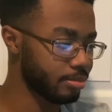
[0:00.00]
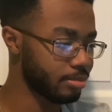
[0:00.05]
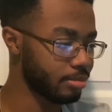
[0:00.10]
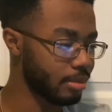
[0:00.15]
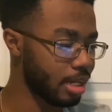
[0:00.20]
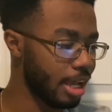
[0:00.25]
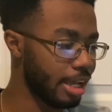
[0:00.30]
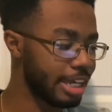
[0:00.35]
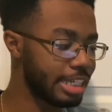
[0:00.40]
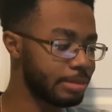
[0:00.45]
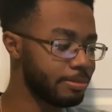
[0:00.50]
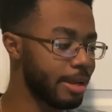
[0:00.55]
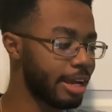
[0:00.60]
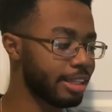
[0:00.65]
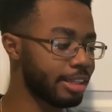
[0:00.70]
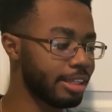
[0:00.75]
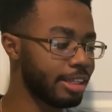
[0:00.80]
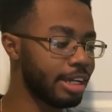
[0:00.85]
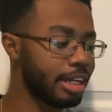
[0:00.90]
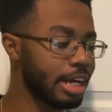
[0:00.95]
I guess back
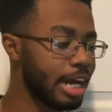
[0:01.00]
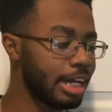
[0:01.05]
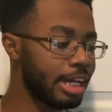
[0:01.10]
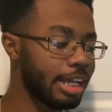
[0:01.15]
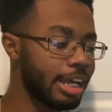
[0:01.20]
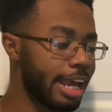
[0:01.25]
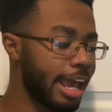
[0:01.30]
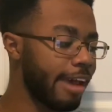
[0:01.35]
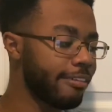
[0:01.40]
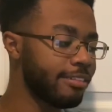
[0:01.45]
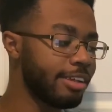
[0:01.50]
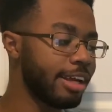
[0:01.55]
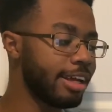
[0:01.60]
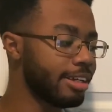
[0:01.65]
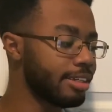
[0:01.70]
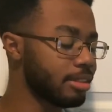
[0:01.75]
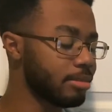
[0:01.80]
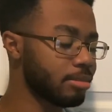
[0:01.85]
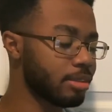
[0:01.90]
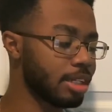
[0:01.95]
then I didn't have that,
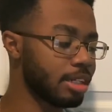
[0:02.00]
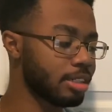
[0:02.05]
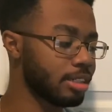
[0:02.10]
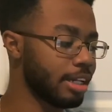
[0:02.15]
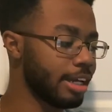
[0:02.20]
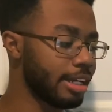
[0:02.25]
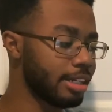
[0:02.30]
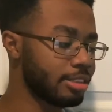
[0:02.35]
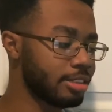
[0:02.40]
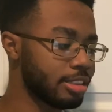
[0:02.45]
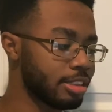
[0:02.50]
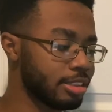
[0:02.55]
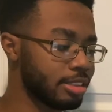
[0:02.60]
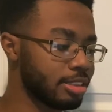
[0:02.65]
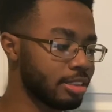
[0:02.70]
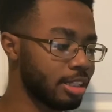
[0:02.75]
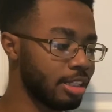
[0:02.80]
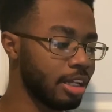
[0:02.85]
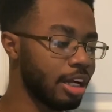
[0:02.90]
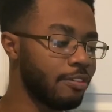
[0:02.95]
like, just
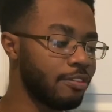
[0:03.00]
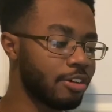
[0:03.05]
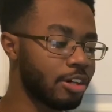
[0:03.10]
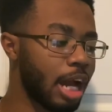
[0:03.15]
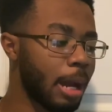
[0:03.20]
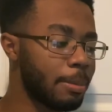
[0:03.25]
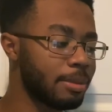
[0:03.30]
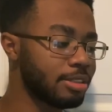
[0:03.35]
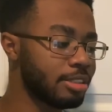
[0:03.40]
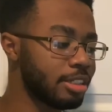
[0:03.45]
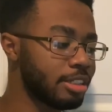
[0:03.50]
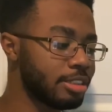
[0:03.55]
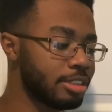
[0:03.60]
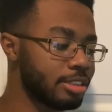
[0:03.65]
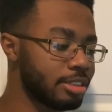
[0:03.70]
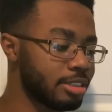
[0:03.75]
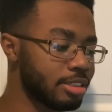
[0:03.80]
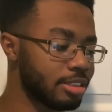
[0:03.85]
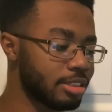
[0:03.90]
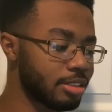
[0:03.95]
the love for
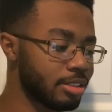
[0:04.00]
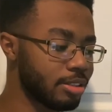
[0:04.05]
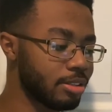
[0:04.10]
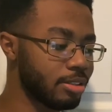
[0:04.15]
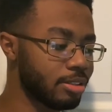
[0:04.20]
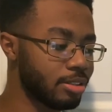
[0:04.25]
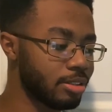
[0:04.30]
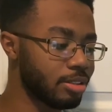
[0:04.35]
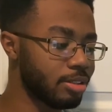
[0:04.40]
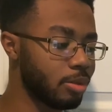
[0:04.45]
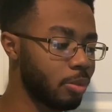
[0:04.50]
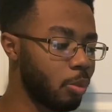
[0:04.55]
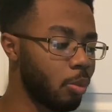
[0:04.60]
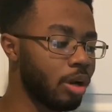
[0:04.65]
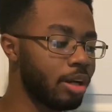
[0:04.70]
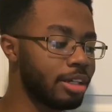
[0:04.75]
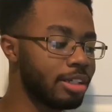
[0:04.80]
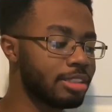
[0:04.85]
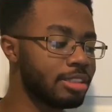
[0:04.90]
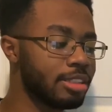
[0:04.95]
competition,
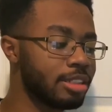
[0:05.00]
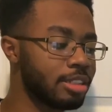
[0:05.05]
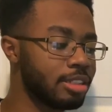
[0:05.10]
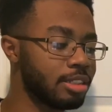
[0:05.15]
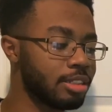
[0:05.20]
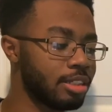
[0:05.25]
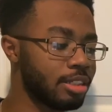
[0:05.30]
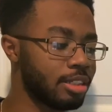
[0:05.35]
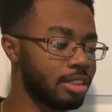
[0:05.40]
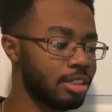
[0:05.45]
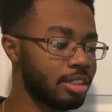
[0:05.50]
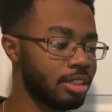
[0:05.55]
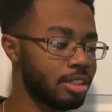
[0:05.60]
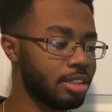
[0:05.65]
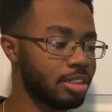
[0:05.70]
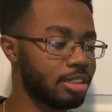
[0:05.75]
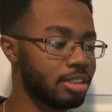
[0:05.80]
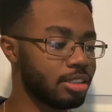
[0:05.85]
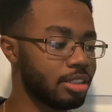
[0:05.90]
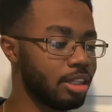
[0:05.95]
wanting to,
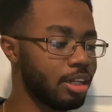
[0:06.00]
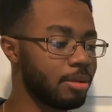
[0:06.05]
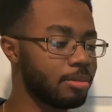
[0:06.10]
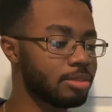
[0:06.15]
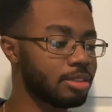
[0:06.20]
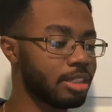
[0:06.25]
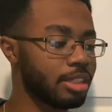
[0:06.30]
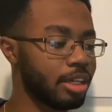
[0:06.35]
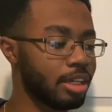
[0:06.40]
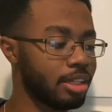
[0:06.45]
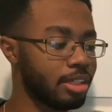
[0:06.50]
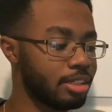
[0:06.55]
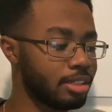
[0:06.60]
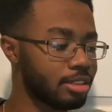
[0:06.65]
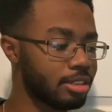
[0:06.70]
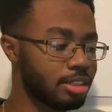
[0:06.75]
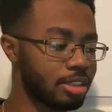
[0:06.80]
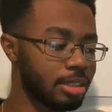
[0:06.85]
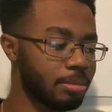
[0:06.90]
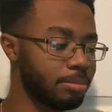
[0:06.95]
you know what I'm saying,
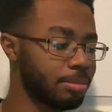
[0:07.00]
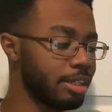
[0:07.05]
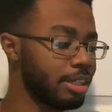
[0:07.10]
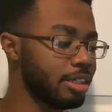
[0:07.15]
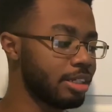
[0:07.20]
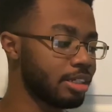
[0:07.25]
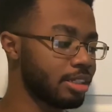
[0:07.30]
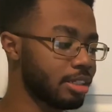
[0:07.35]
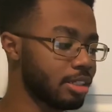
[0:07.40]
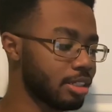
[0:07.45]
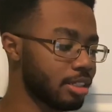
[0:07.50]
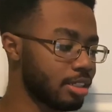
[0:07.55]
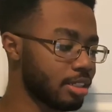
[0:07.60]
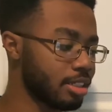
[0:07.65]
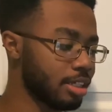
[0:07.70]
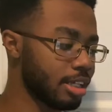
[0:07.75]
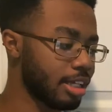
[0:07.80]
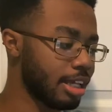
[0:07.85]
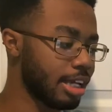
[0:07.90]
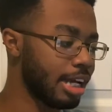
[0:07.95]
to compete.
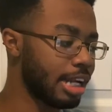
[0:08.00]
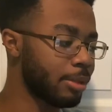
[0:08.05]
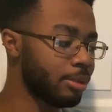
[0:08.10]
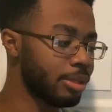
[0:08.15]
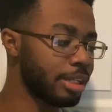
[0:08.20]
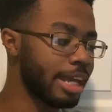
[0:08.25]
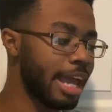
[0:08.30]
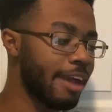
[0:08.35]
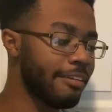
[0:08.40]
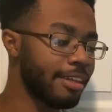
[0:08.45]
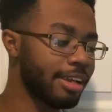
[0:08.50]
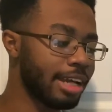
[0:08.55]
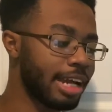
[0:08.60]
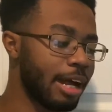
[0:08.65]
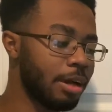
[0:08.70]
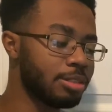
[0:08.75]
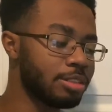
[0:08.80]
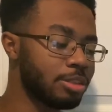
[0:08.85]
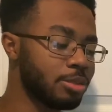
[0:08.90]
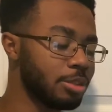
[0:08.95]
I didn't really have that. I
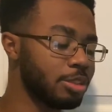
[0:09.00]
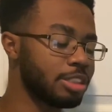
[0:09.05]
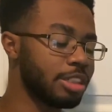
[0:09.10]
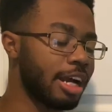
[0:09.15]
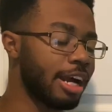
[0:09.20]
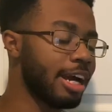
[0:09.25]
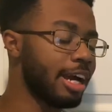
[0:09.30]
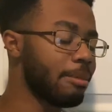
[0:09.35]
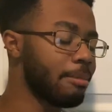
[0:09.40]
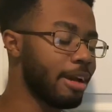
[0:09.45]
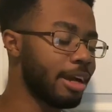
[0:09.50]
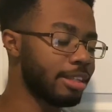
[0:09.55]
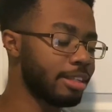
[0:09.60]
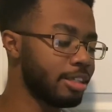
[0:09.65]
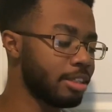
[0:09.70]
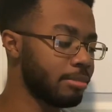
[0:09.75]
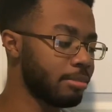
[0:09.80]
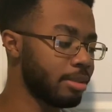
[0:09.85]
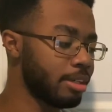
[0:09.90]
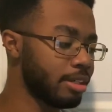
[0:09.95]
was too shy back then,
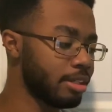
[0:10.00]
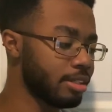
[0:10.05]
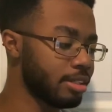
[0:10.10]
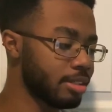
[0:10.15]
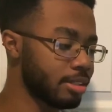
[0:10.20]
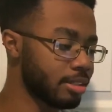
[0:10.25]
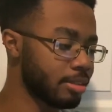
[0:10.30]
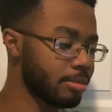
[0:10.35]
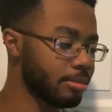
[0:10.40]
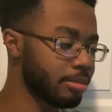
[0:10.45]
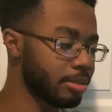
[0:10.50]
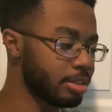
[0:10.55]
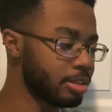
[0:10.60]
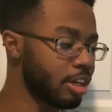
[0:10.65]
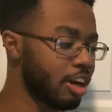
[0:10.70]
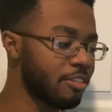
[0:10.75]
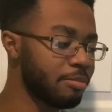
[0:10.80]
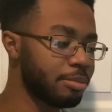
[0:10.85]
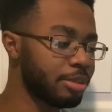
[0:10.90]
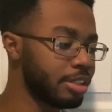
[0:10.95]
man.
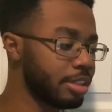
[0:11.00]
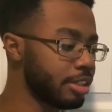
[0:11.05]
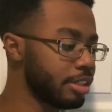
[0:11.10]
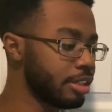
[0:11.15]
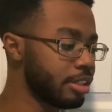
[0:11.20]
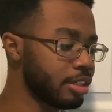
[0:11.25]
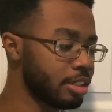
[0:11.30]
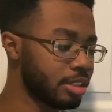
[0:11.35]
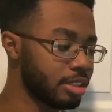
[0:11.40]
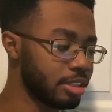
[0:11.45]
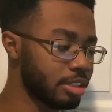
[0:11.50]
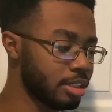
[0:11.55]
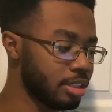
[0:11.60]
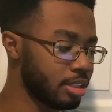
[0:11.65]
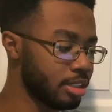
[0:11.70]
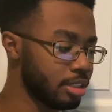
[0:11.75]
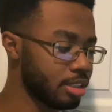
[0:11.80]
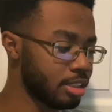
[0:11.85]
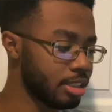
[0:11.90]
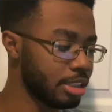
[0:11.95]
Sophomore year,
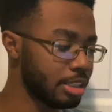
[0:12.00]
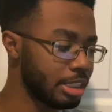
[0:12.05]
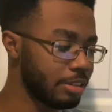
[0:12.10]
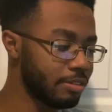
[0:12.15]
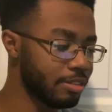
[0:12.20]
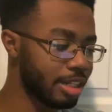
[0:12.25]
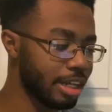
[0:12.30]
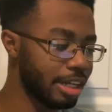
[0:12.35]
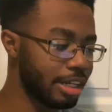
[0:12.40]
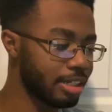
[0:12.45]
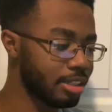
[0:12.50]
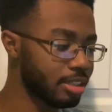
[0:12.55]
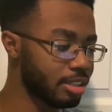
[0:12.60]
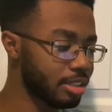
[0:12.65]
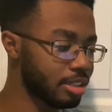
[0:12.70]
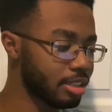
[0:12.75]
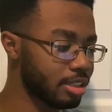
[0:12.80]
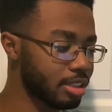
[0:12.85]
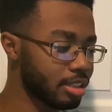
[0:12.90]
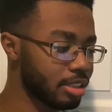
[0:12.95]
even like
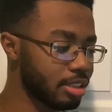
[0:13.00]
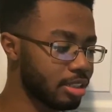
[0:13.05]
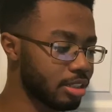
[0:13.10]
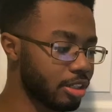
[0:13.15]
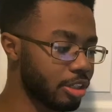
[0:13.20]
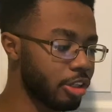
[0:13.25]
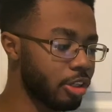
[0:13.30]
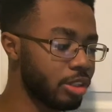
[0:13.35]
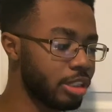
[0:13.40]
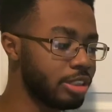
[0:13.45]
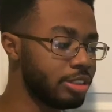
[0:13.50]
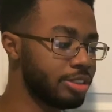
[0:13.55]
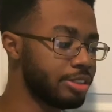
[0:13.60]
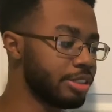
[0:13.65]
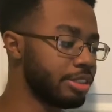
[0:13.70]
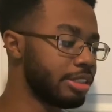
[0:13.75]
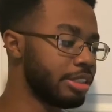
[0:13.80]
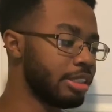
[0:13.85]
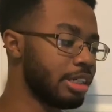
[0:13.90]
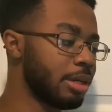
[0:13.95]
early
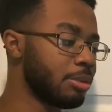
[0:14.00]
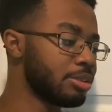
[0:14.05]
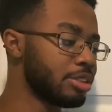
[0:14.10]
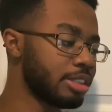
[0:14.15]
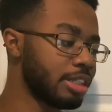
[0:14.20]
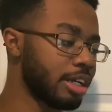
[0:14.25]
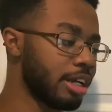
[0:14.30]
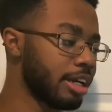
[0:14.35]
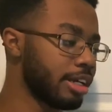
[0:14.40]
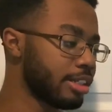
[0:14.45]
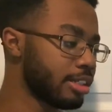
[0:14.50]
junior year, I was shy.